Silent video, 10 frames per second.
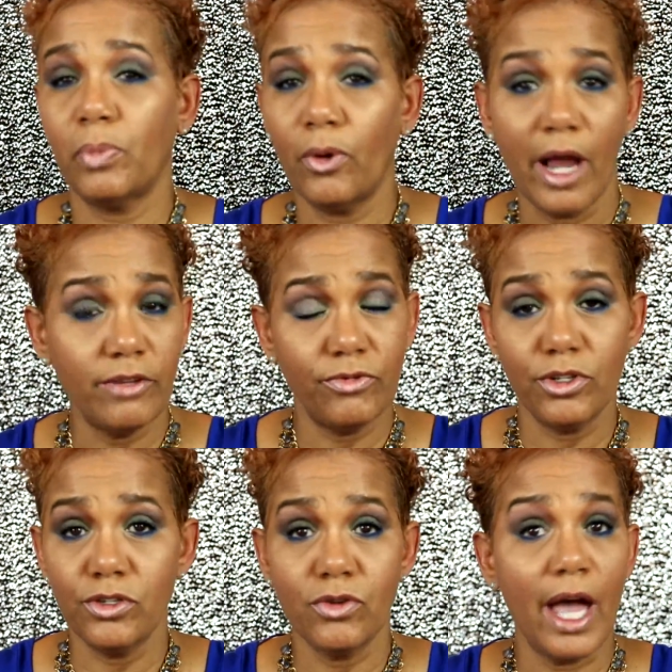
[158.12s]
prayed for
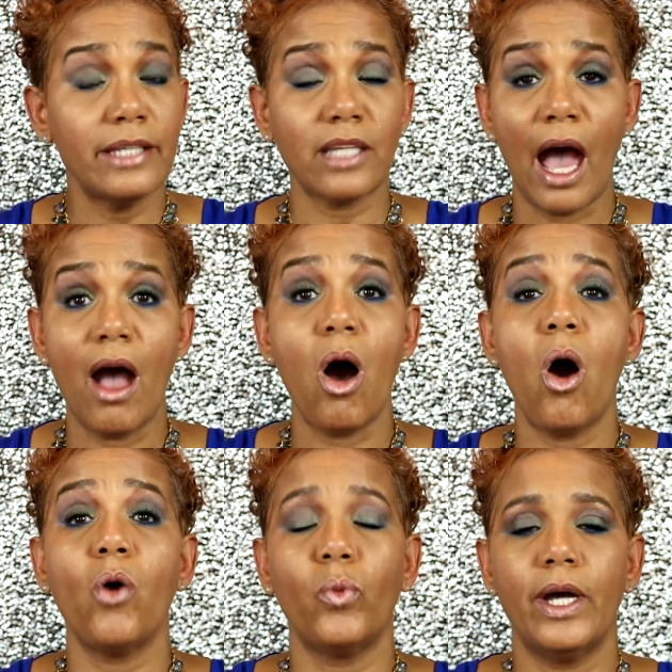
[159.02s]
you as I
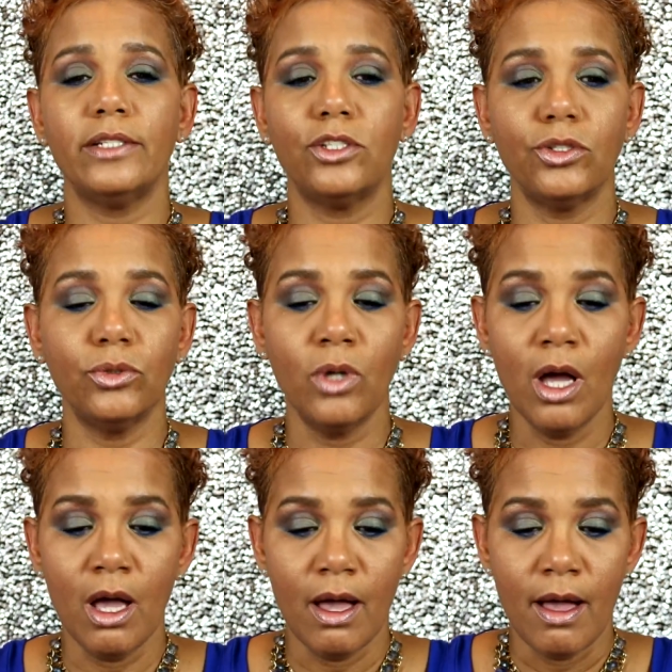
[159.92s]
always do.
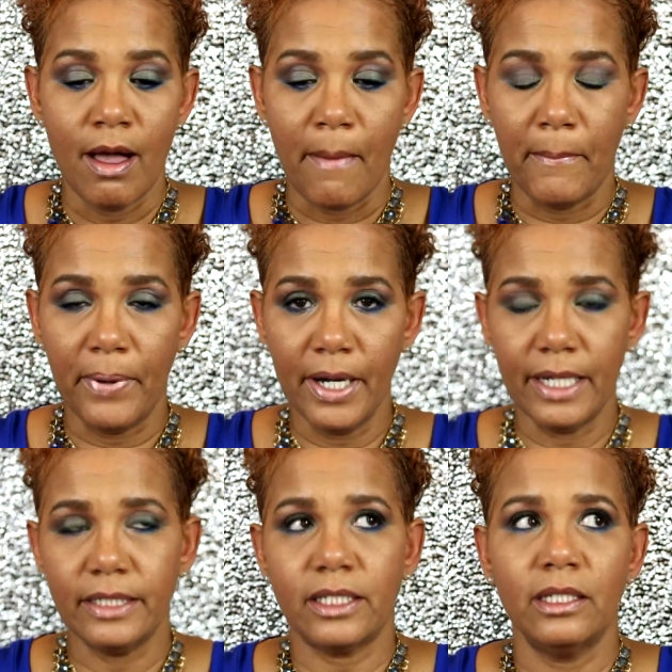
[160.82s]

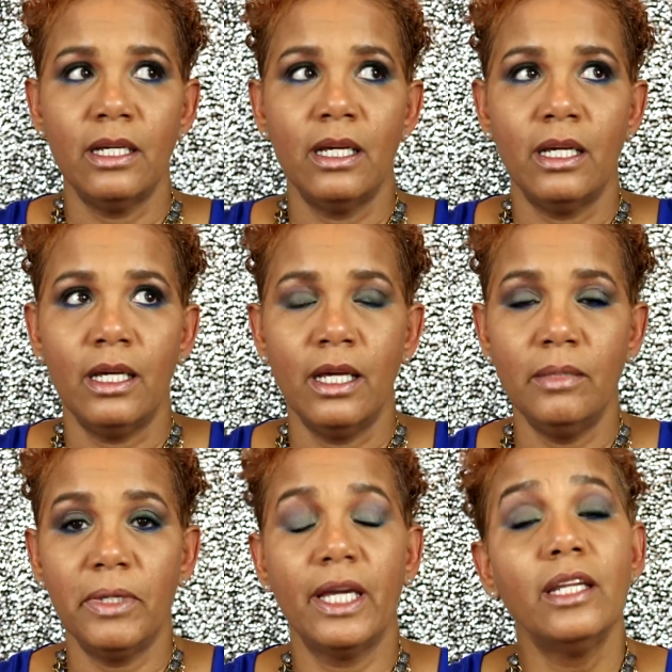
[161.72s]
But in
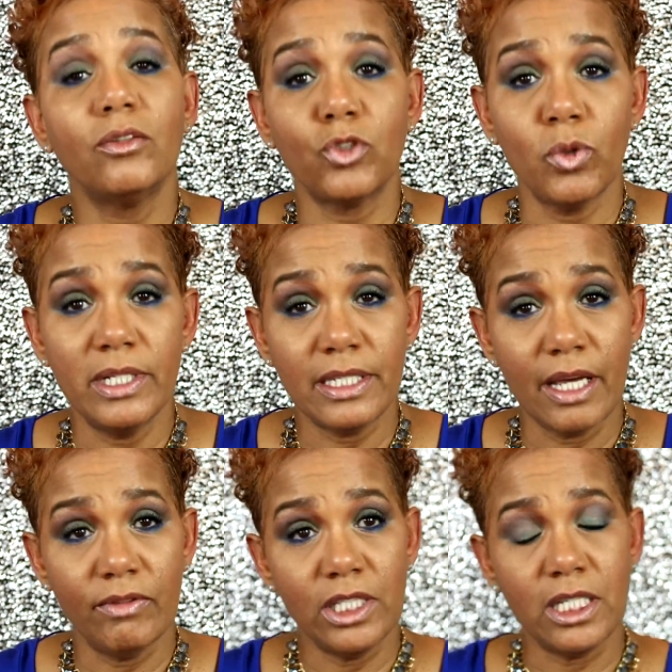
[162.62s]
the beginning of
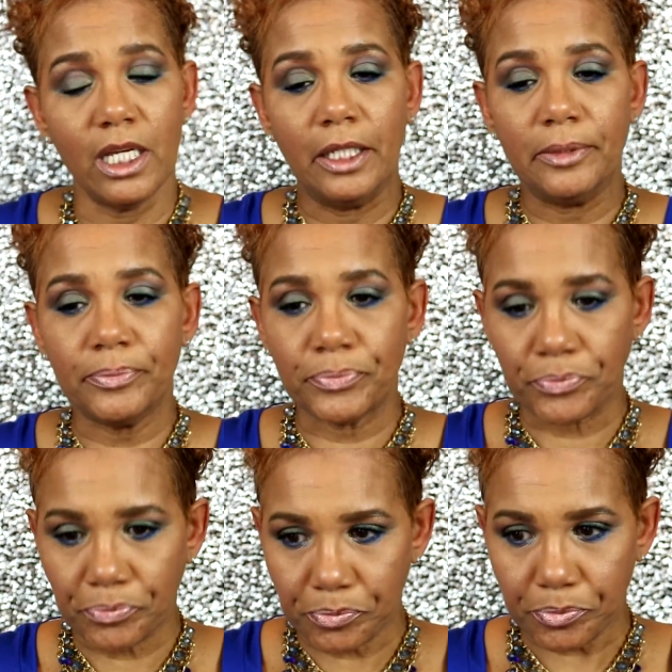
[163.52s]
2017,
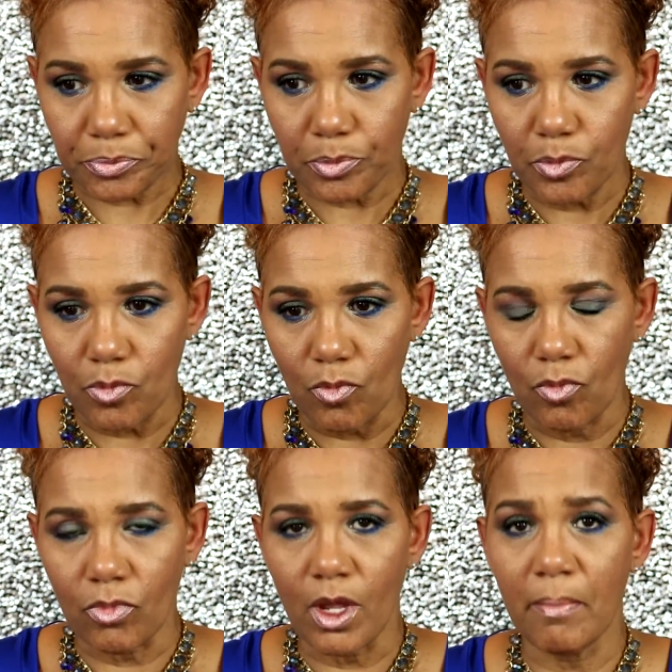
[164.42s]

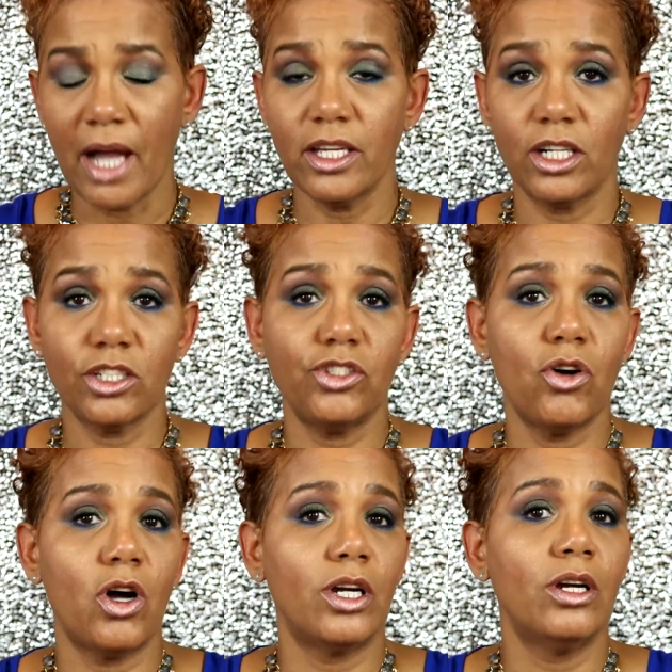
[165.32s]
my youngest
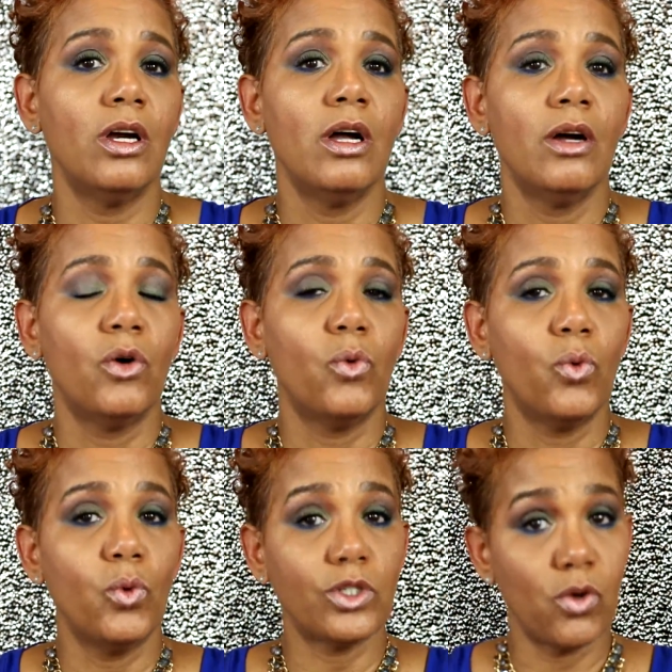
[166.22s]
daughter
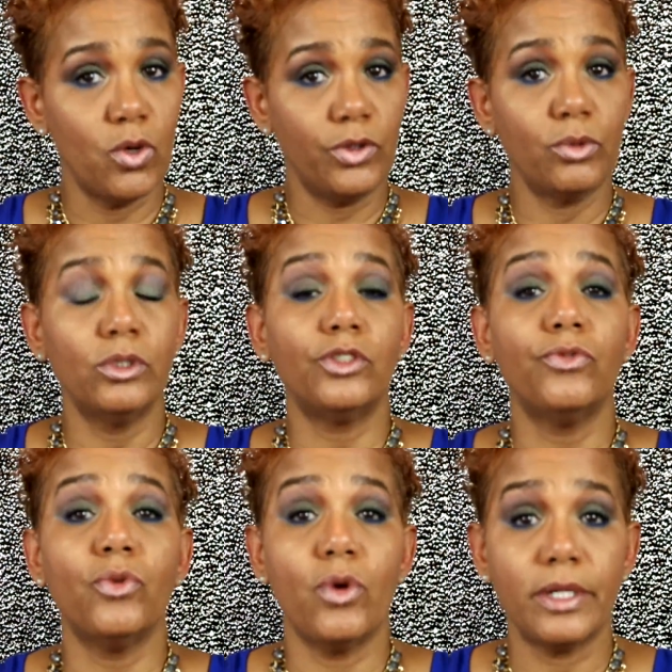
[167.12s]
was going through a
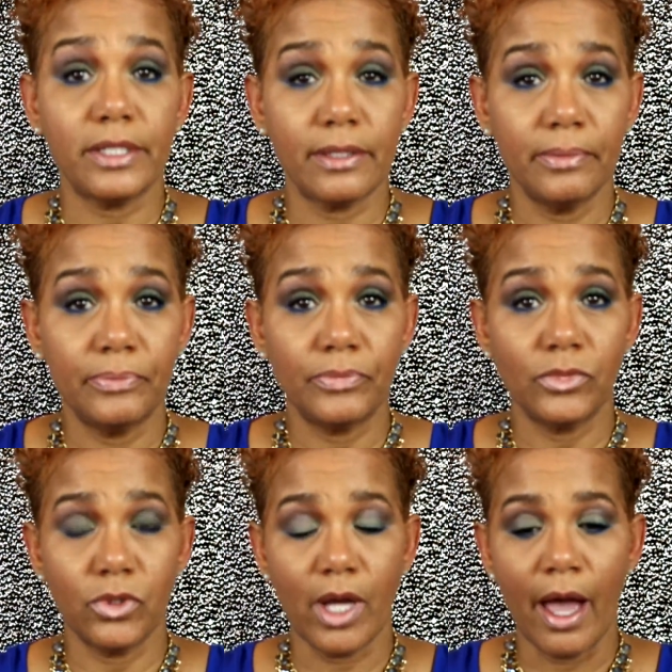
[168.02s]
divorce,
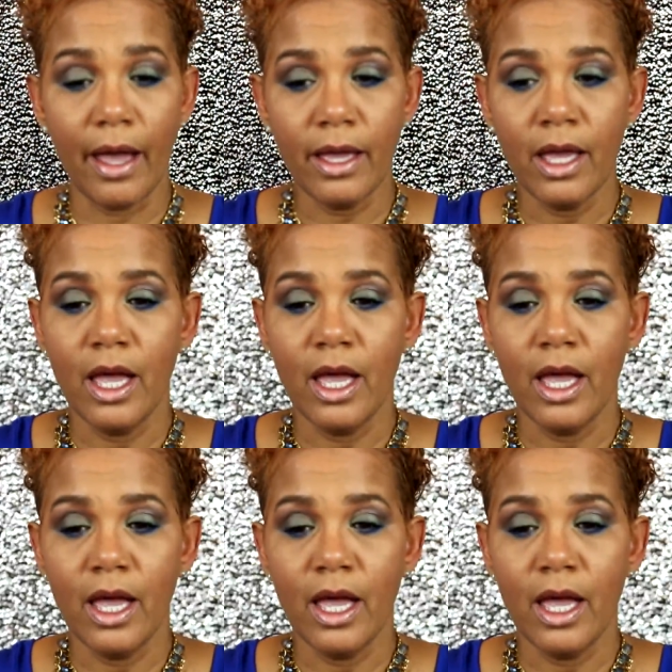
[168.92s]
okay?